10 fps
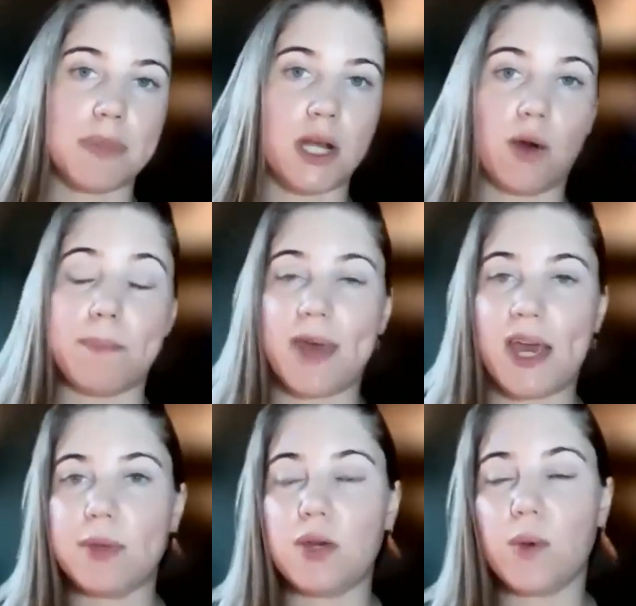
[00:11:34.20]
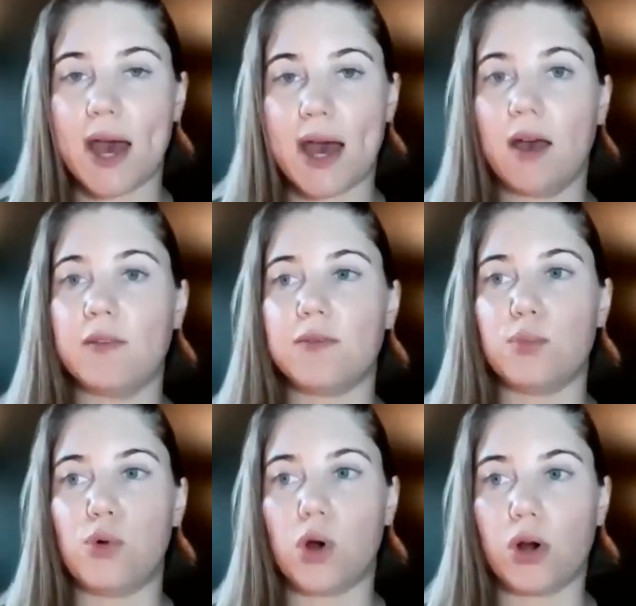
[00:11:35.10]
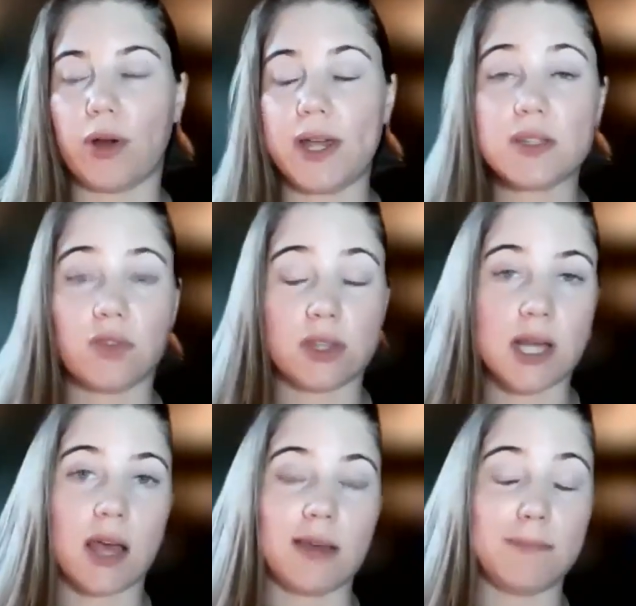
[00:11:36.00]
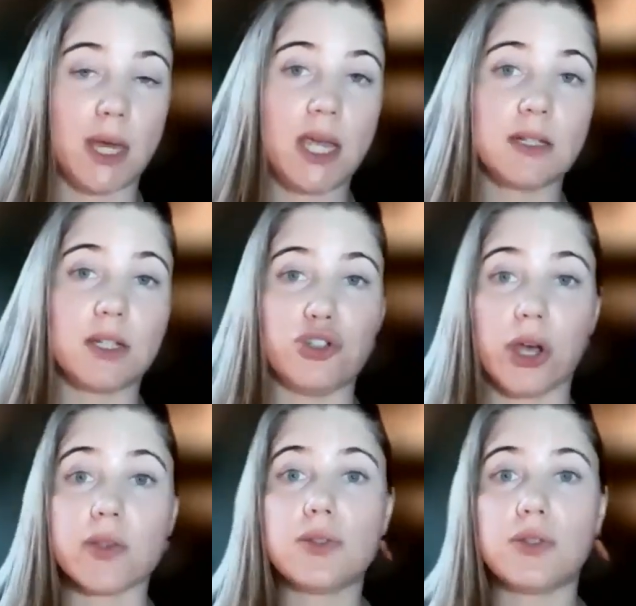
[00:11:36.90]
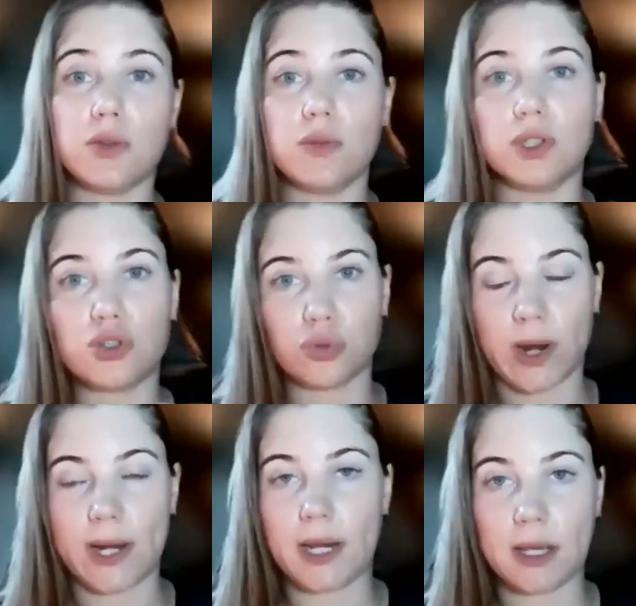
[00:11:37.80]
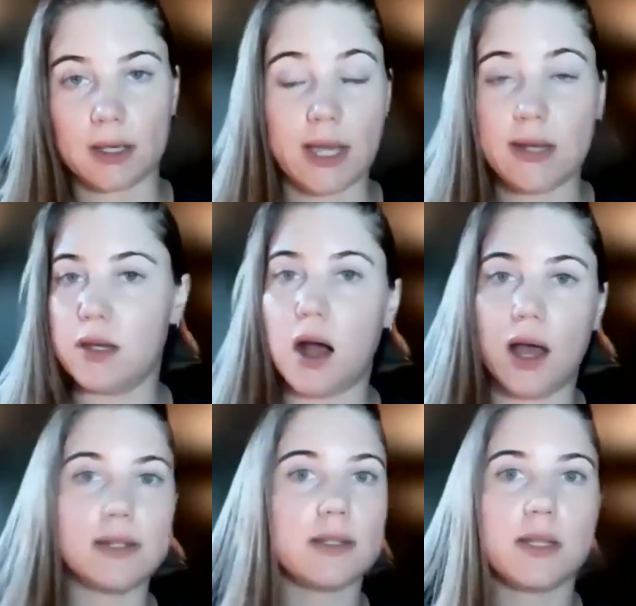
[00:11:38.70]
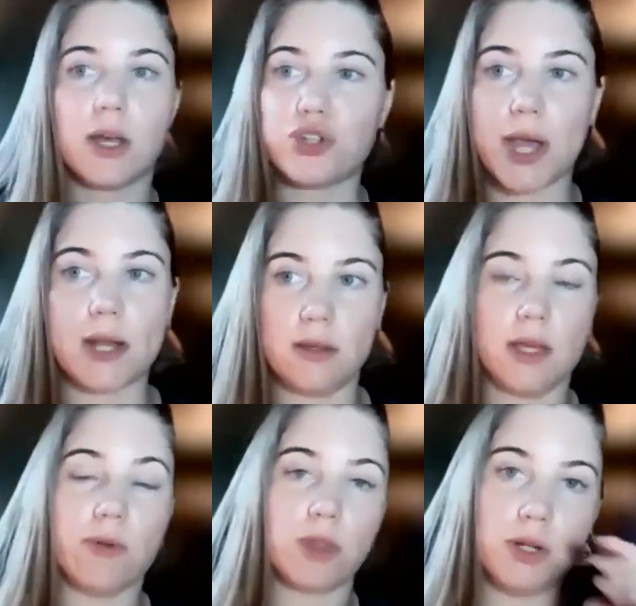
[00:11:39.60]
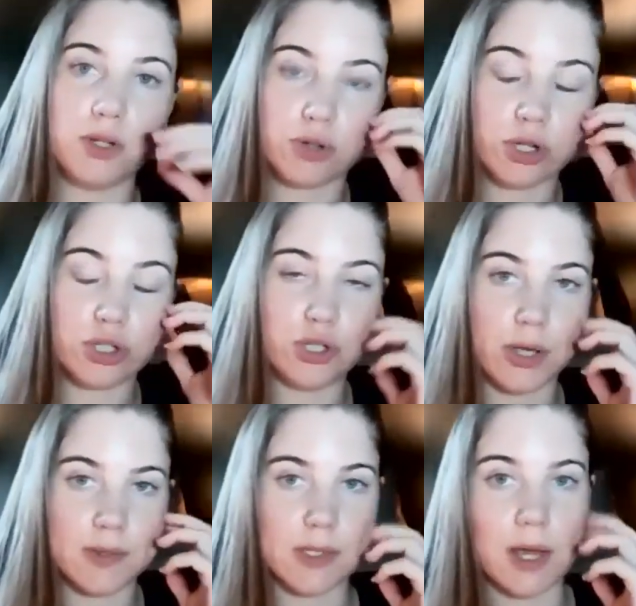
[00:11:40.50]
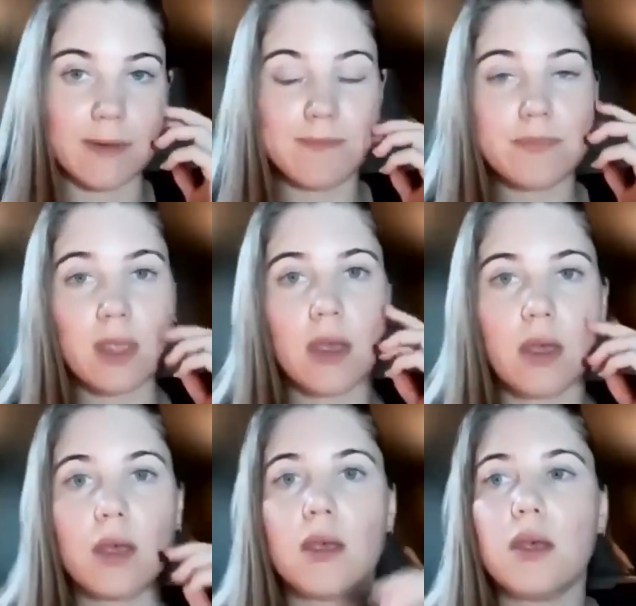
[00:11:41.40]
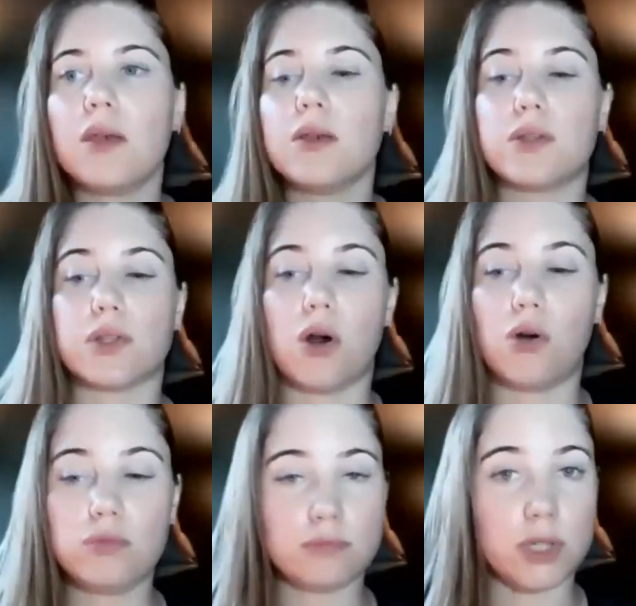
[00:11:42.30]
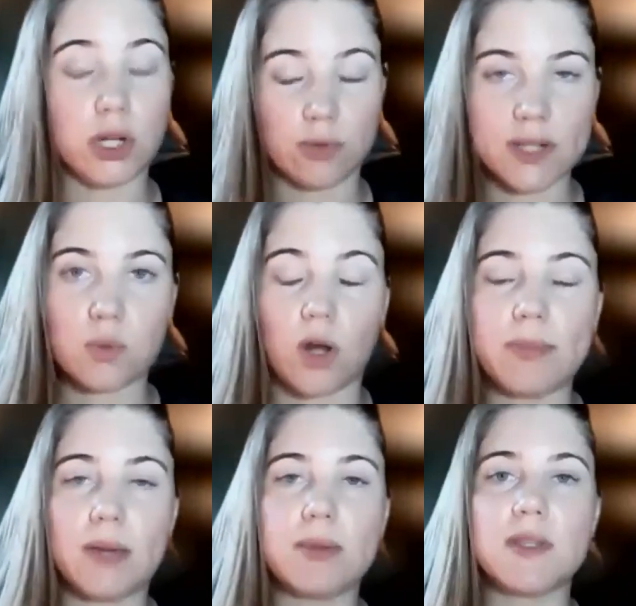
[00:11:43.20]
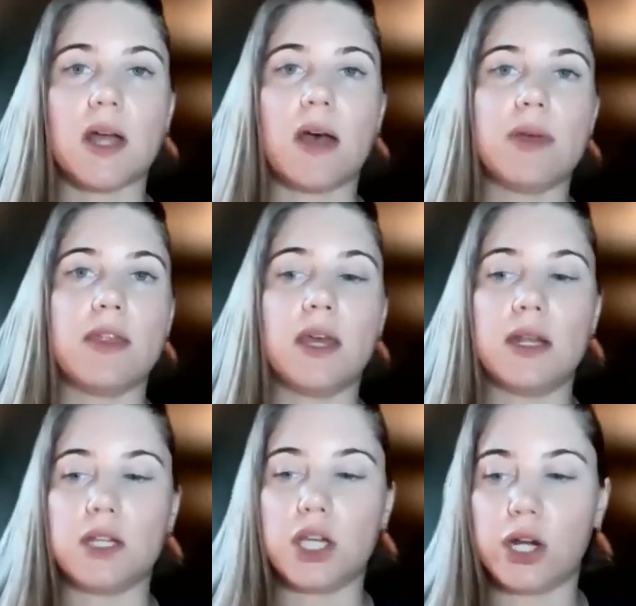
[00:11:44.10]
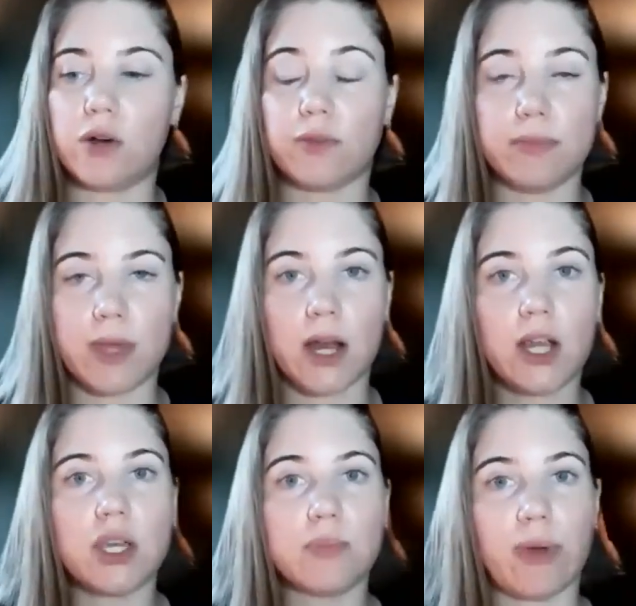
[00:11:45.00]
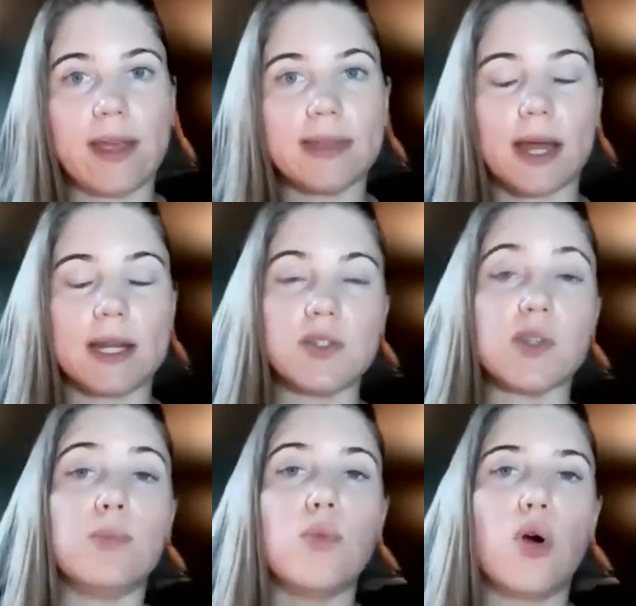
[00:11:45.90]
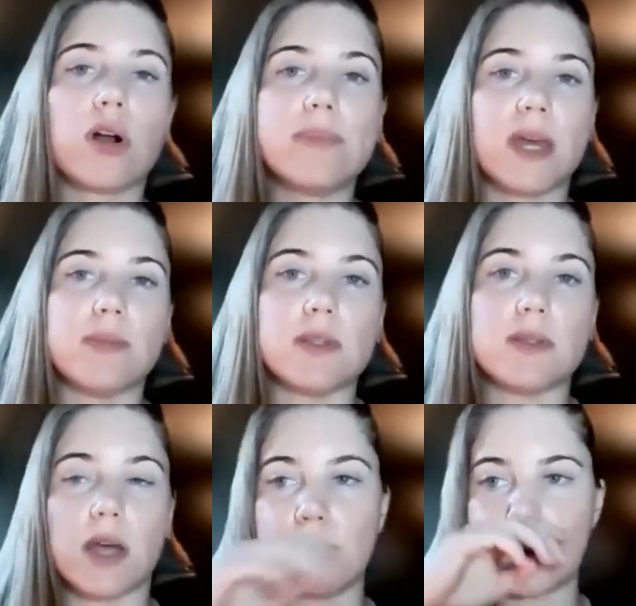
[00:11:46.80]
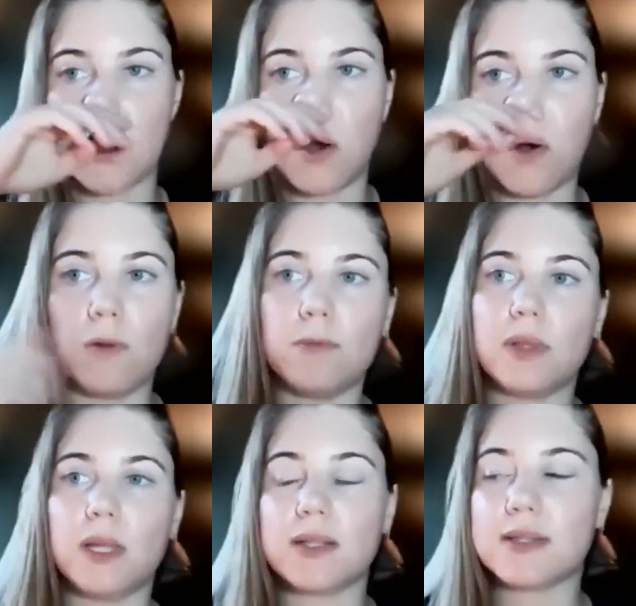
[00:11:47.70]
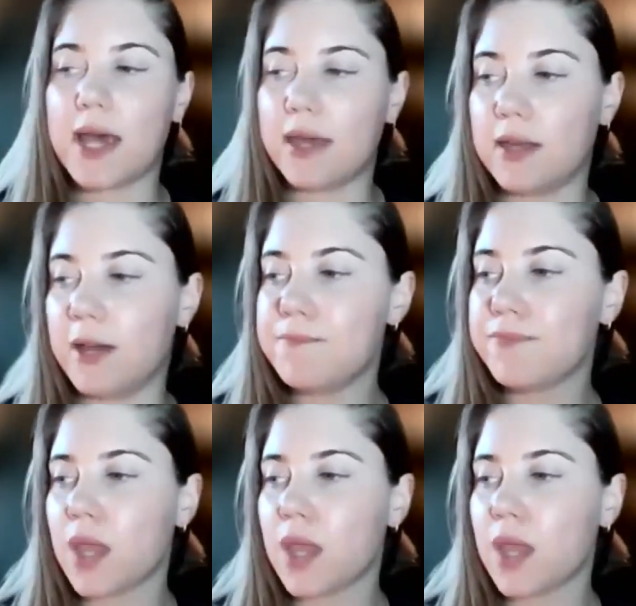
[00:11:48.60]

Maybe you have more grace for the time being to just do the training and not touch anything with the nutrition just yet. So, that's one baby step. And then, from there, you can break that into more baby steps. So let's say that